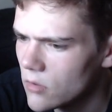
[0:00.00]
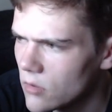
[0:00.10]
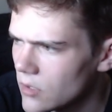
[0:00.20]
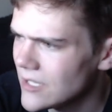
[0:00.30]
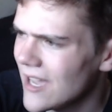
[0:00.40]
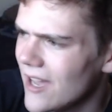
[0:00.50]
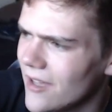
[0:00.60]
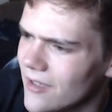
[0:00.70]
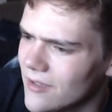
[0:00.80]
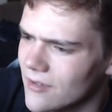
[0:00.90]

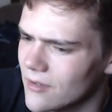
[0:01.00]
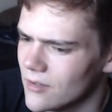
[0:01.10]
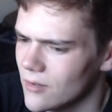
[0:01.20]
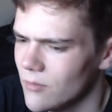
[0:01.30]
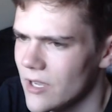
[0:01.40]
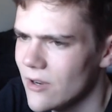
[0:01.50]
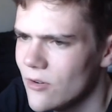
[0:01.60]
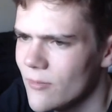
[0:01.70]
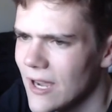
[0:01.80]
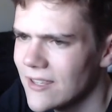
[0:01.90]
Yeah. Wait, who
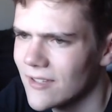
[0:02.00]
am I